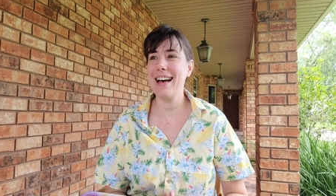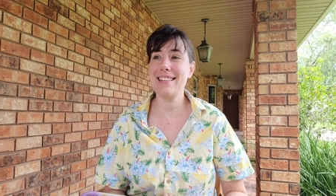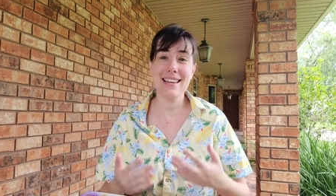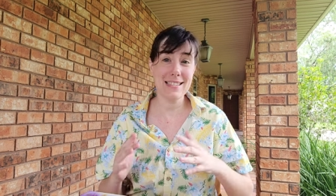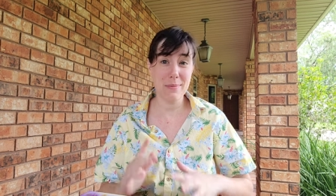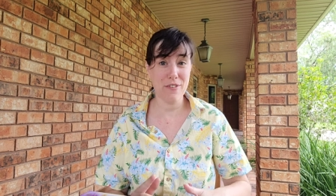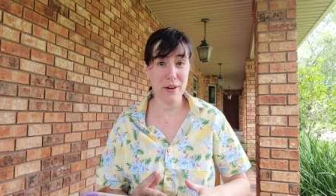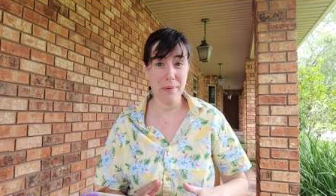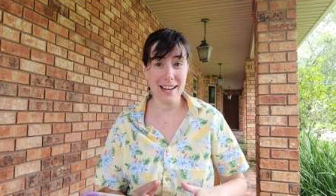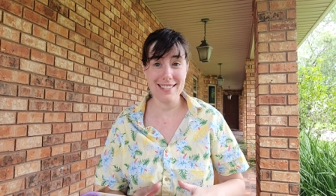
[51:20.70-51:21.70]
I tend to be
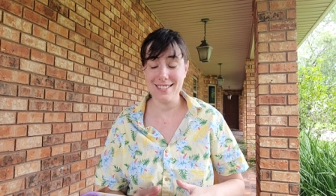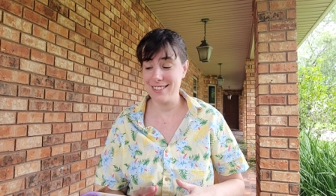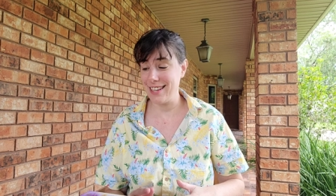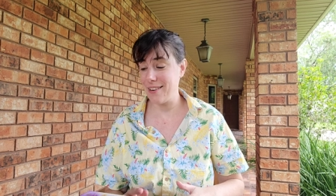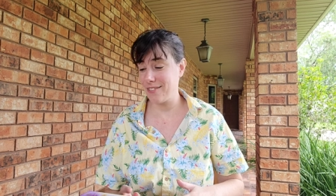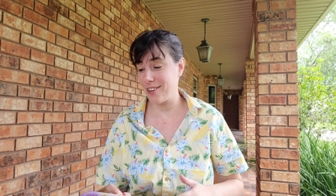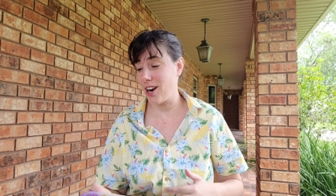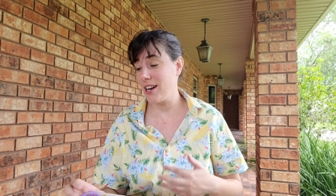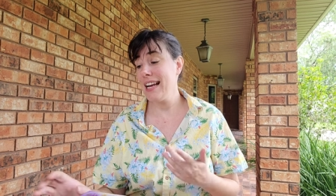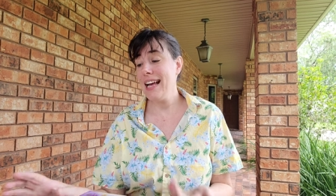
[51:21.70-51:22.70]
very practical in that
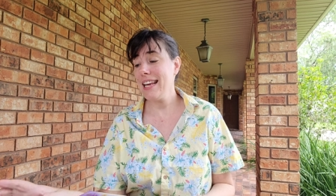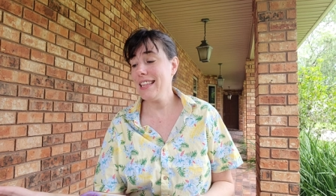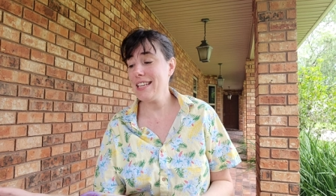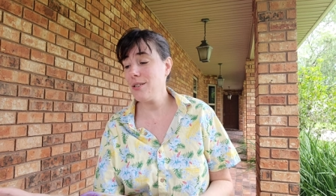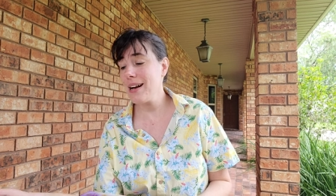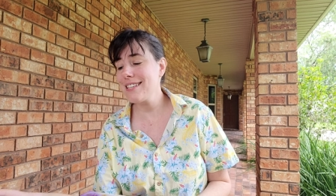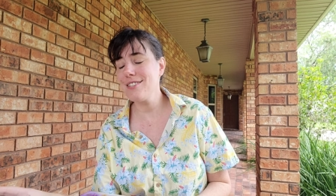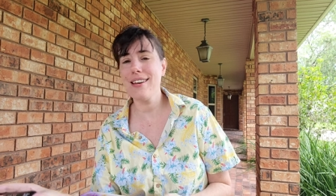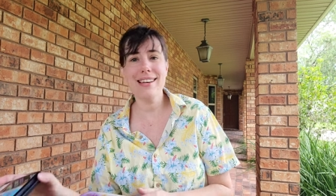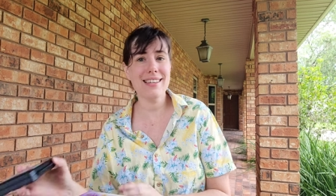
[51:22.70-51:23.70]
regard. And in the
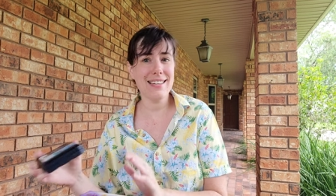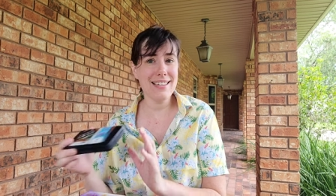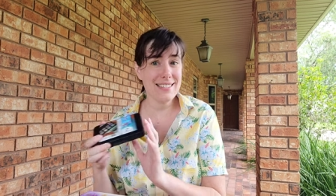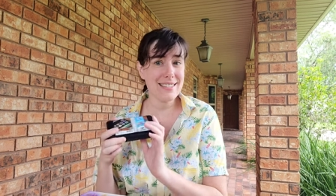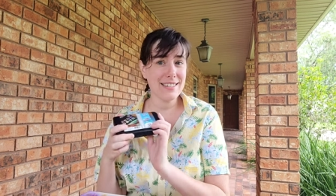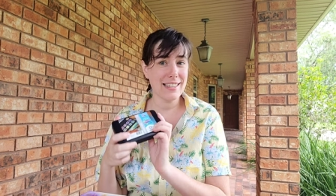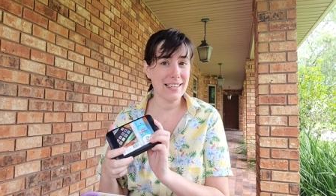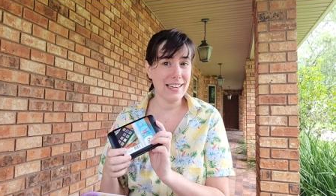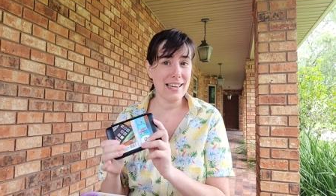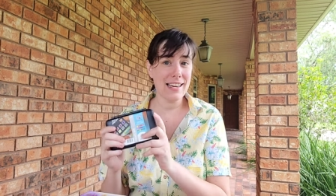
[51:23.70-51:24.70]
US, you can't easily
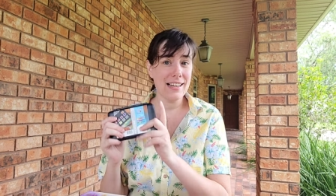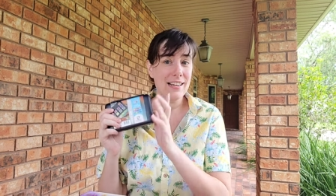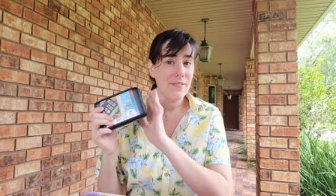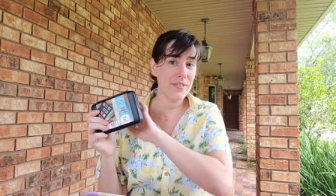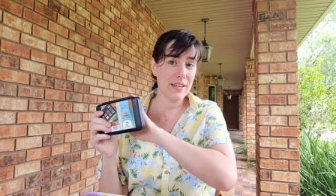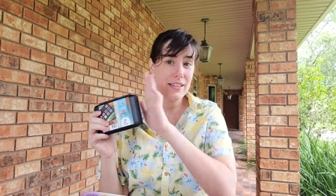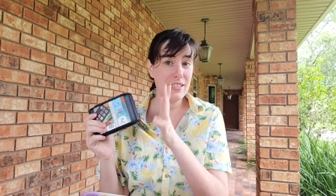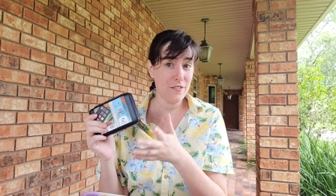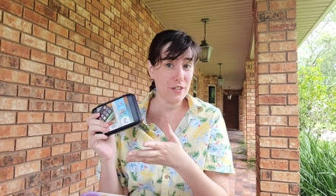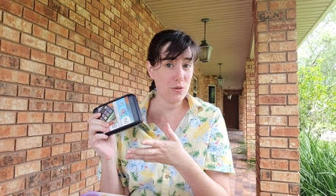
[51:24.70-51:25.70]
get the
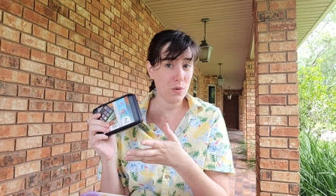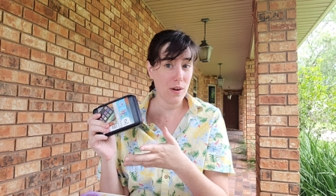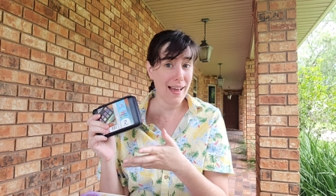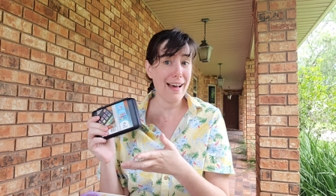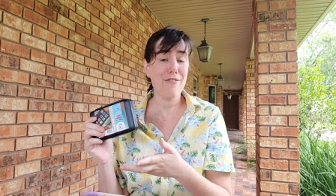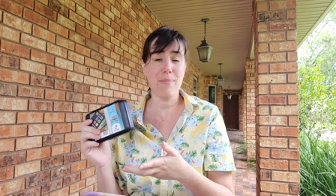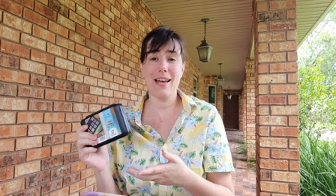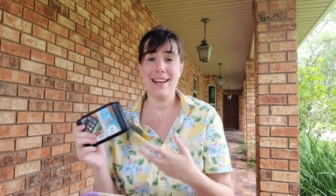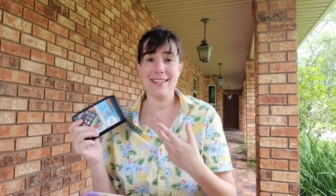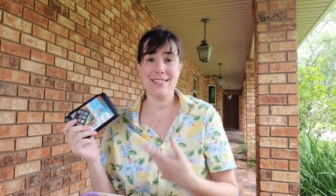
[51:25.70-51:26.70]
individual half
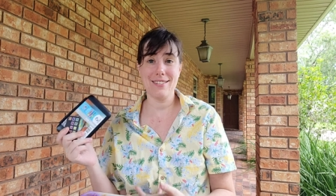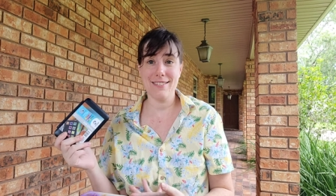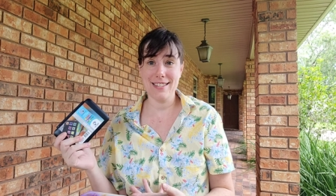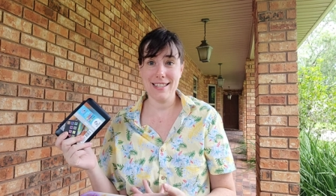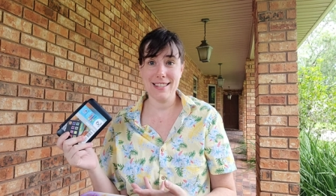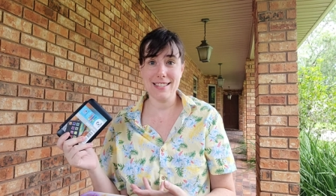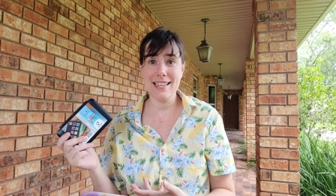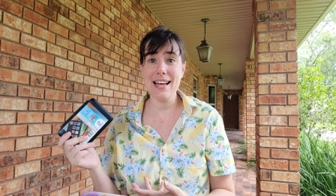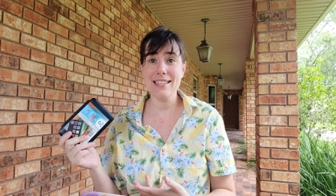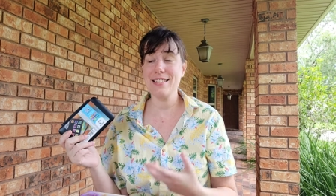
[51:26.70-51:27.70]
pans, you have to get the
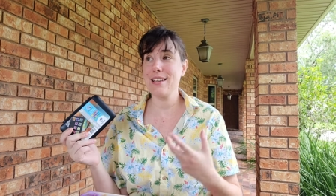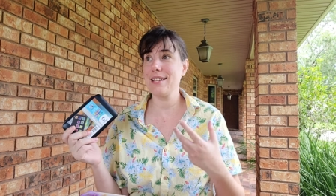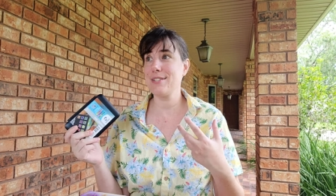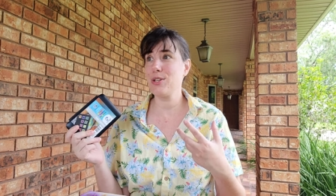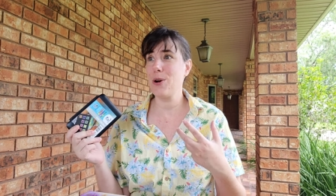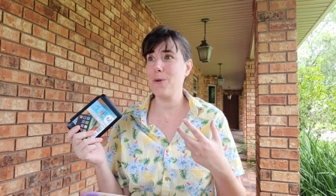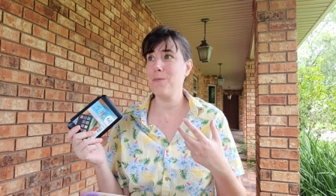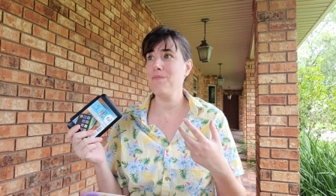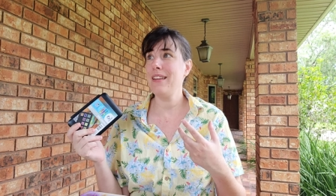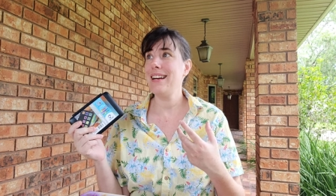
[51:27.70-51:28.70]
sets.
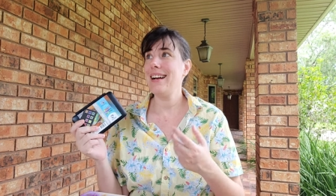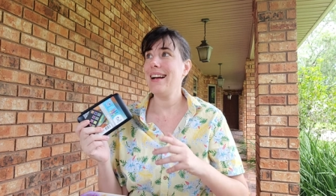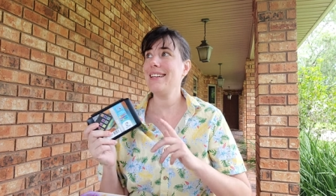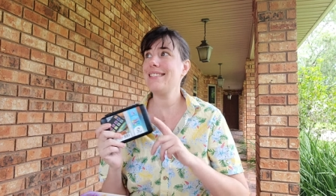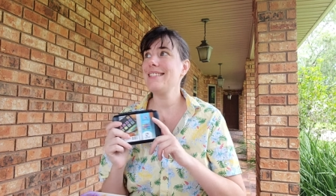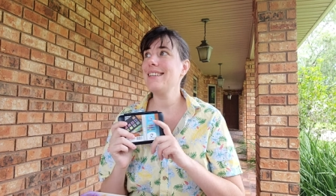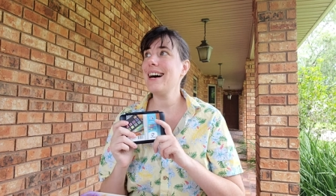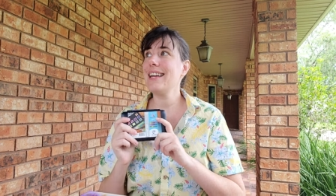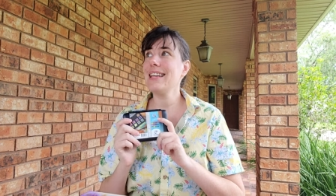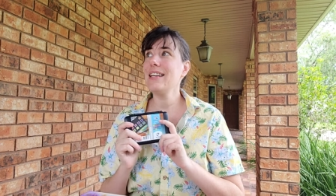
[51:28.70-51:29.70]
So it's
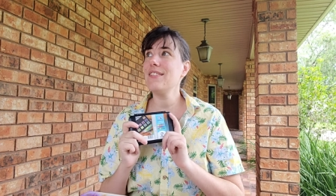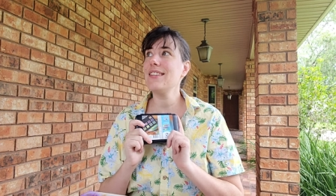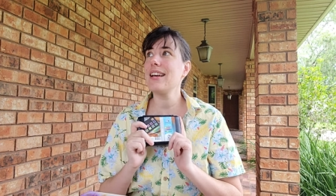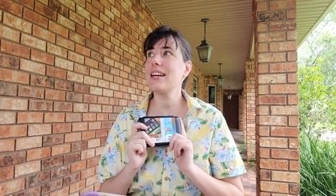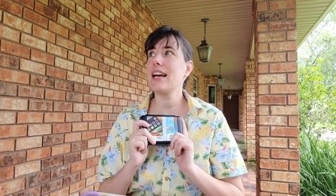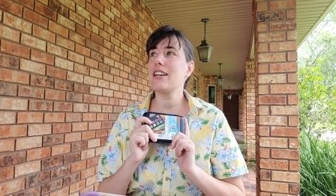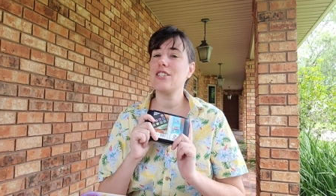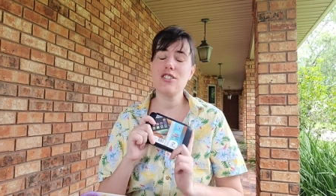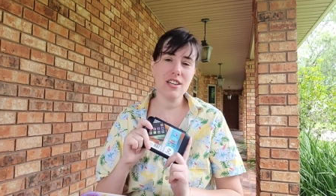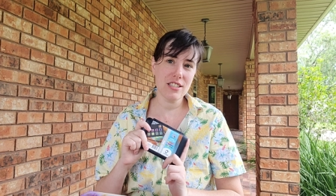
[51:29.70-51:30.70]
not even like I
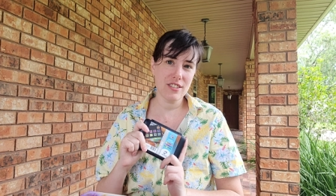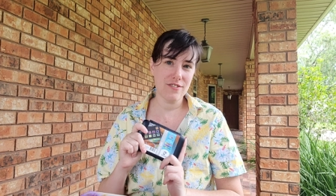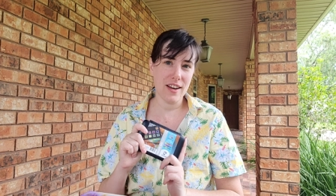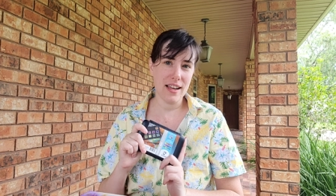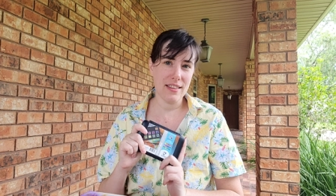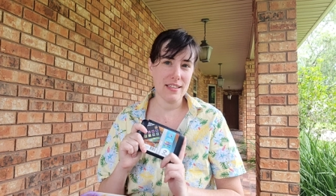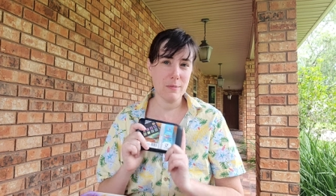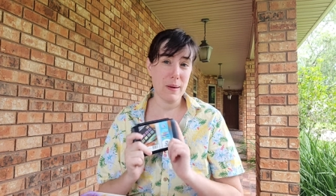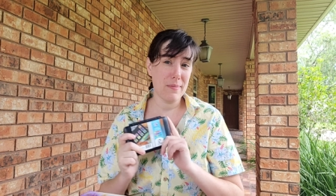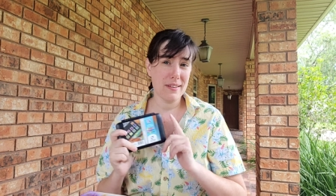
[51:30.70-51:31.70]
could justify
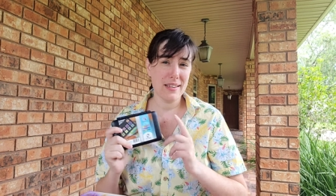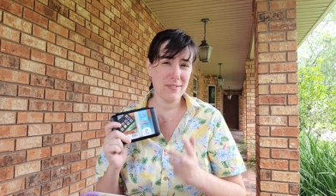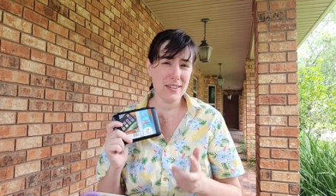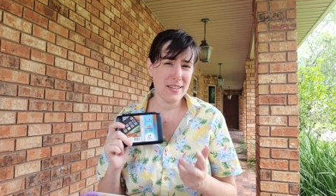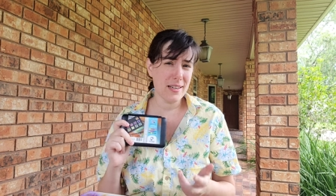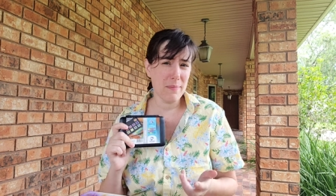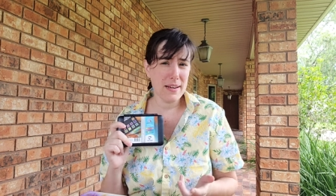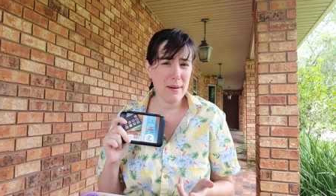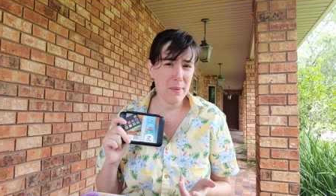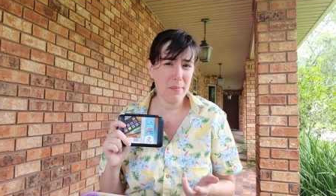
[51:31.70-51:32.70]
this by being like, well, you could
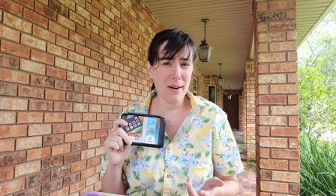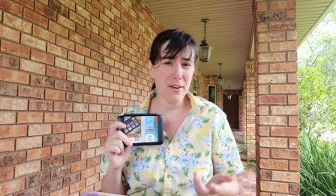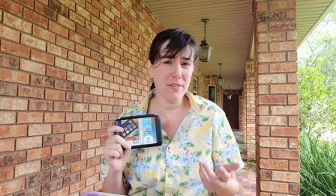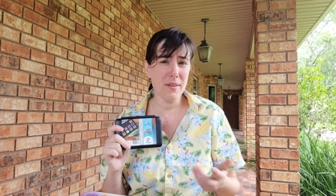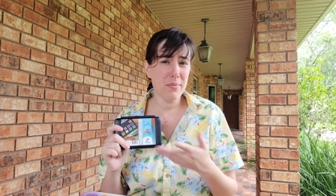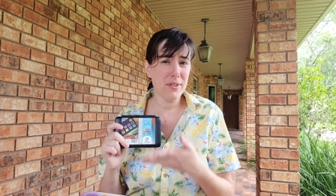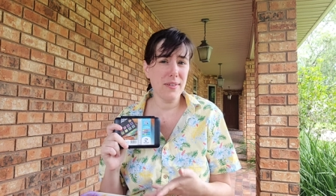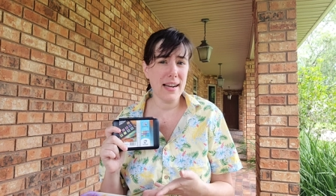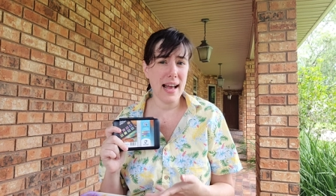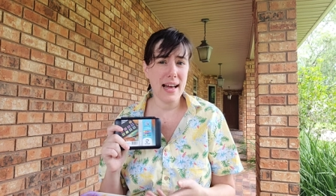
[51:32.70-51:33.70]
pick up a brown or a
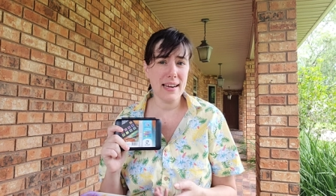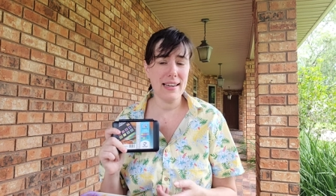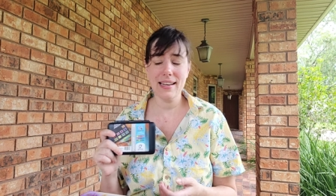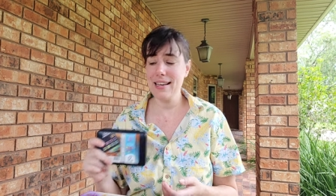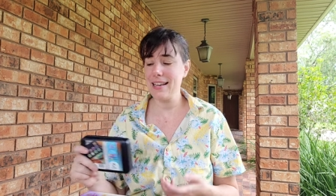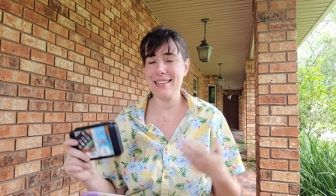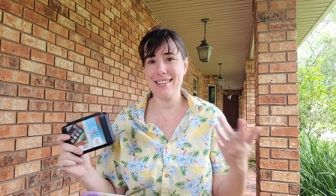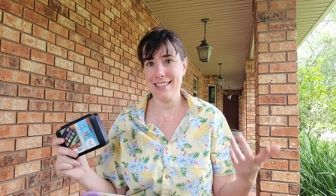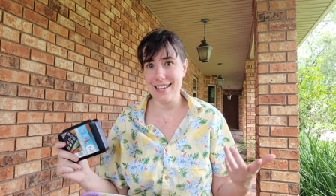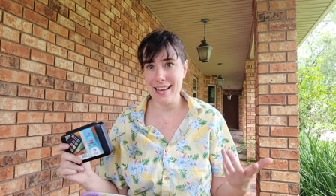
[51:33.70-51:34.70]
blue and add it in.
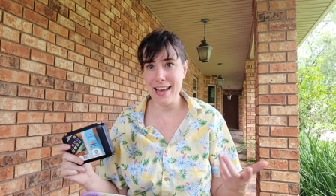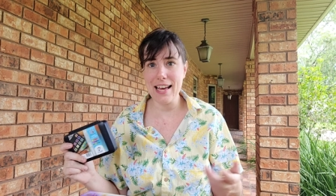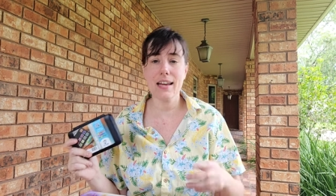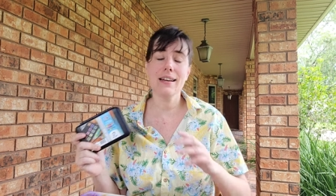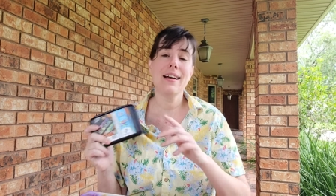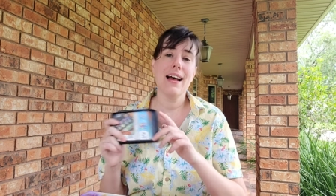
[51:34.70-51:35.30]
You can't.